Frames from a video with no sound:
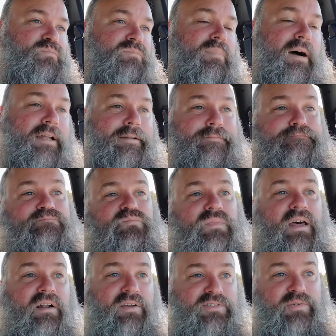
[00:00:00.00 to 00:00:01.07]
But
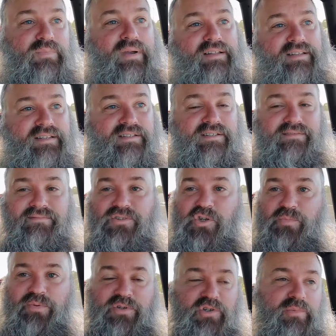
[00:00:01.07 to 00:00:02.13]
that also means it's
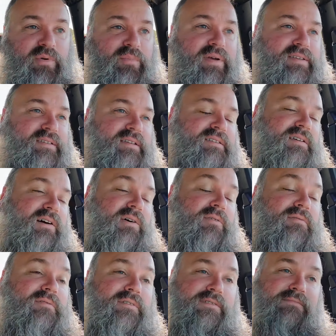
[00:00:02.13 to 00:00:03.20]
super, super busy. So
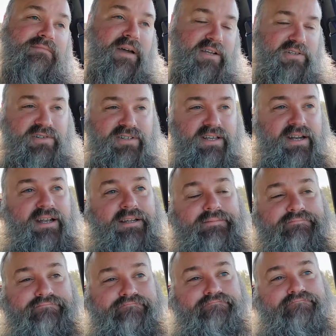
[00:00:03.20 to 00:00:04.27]
major city,
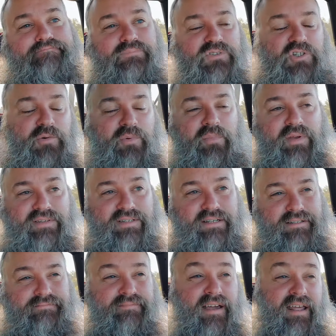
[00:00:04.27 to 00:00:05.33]
super
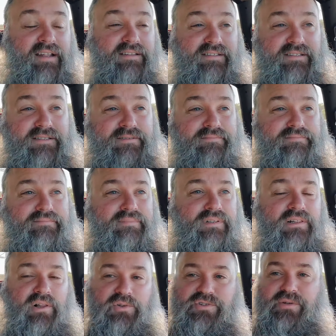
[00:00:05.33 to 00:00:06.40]
busy, and it's
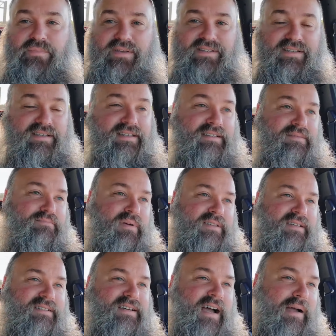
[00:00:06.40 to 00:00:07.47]
close to busy
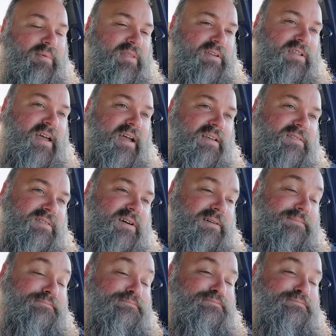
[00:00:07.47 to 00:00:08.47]
time of the day. So,